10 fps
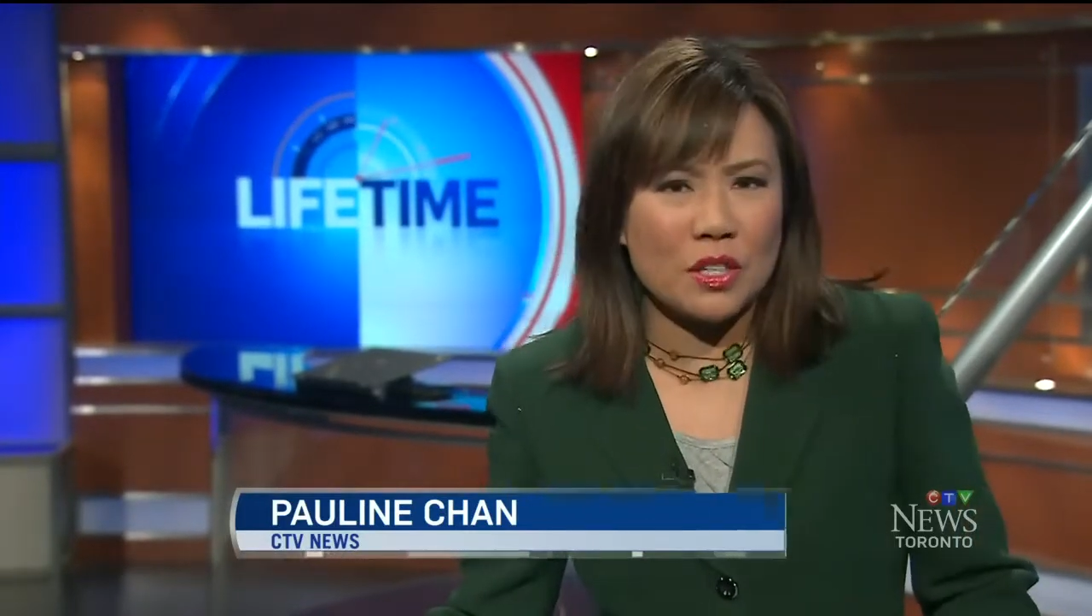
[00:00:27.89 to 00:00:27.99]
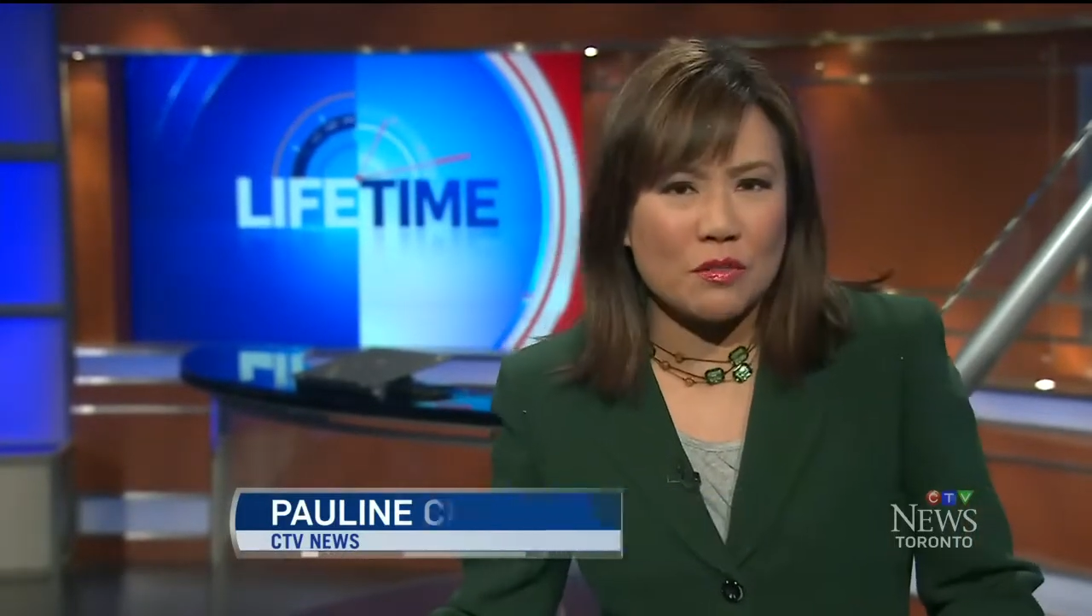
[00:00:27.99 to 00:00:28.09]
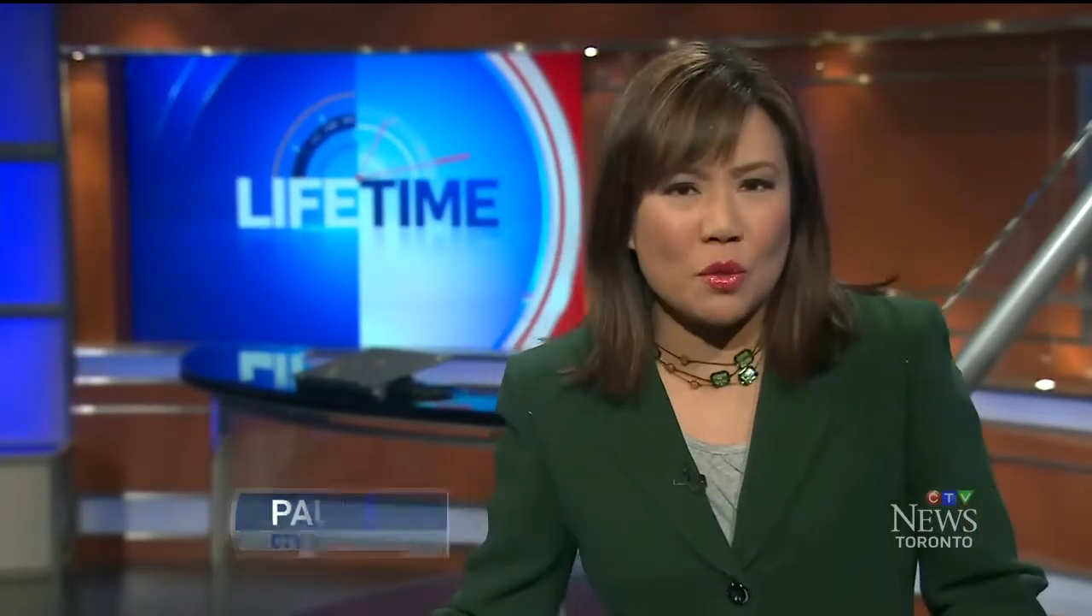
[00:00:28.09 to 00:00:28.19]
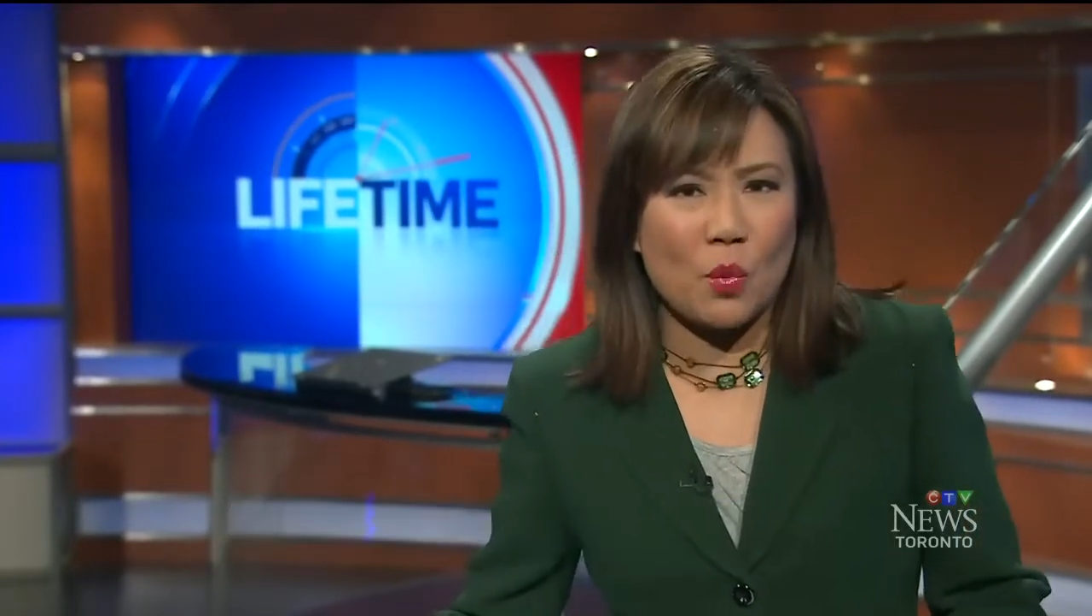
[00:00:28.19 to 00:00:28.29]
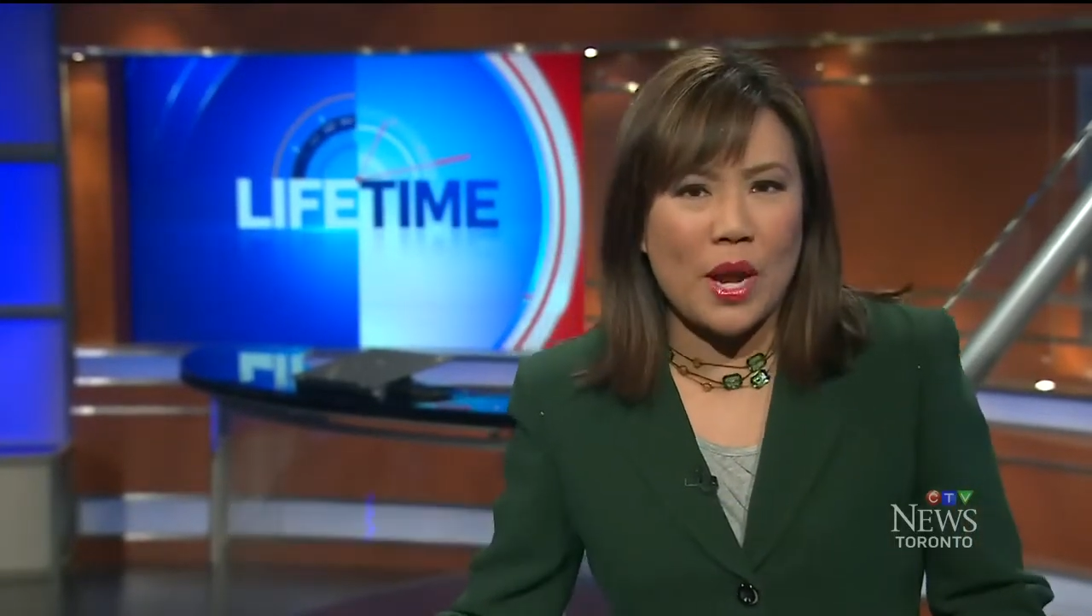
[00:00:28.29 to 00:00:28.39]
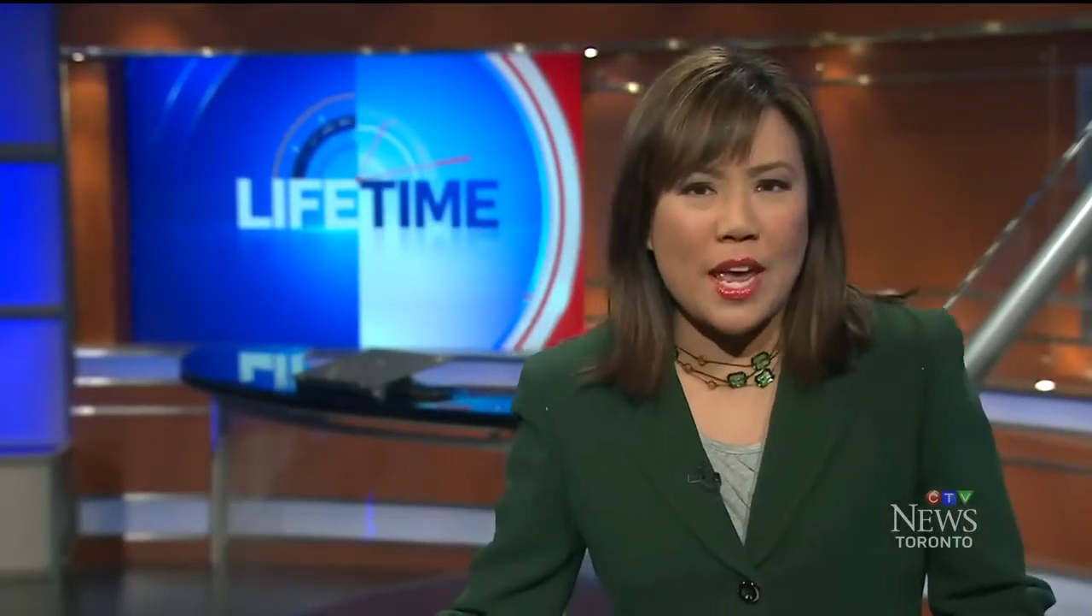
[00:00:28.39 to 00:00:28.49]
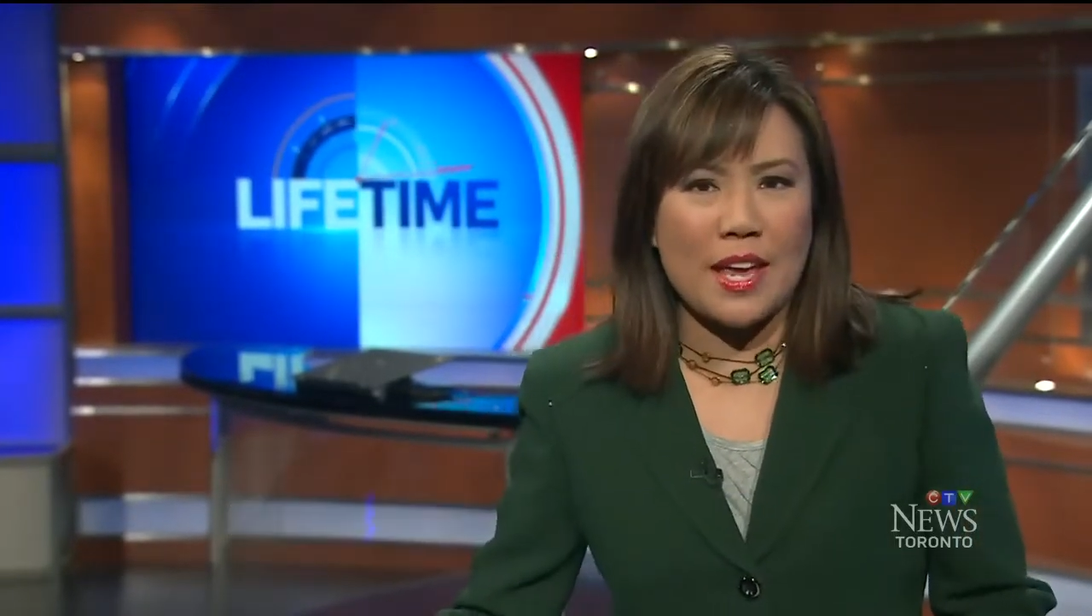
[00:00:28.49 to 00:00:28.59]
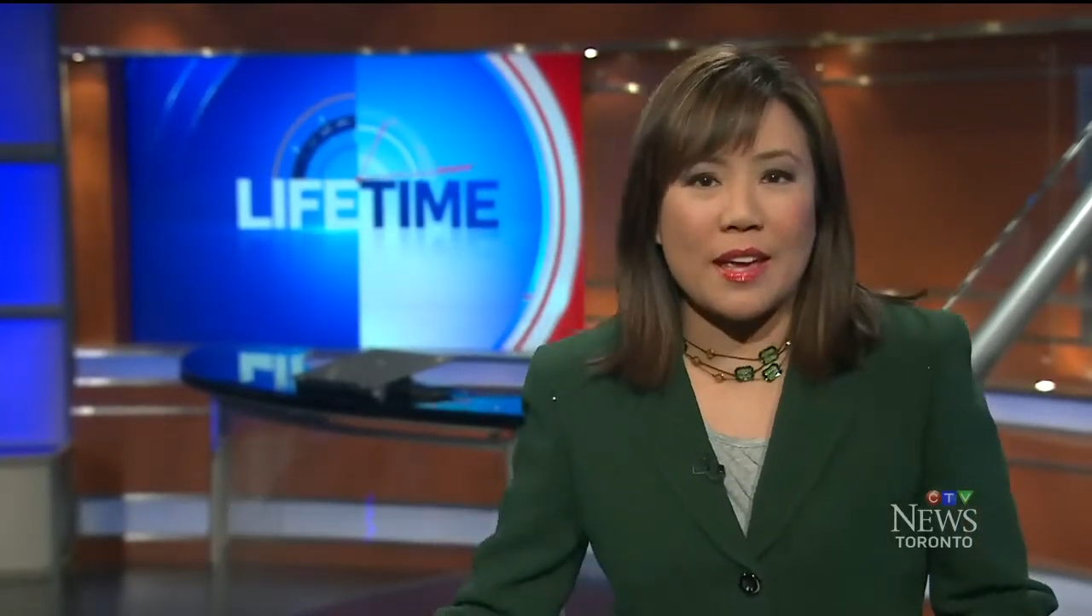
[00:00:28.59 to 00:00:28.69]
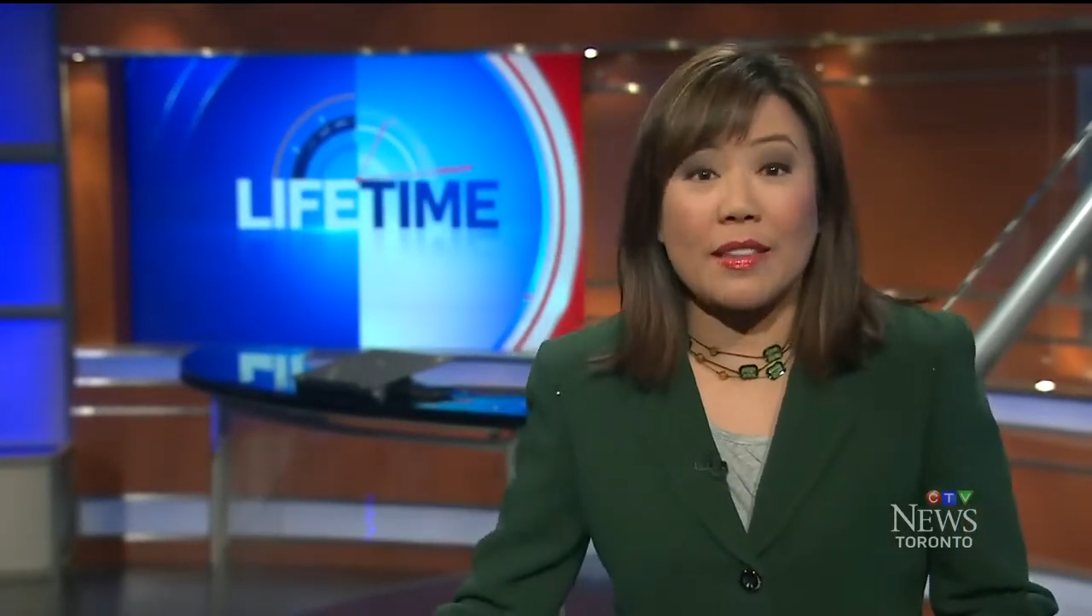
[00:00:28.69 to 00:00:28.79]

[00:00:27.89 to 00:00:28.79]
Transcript: different way,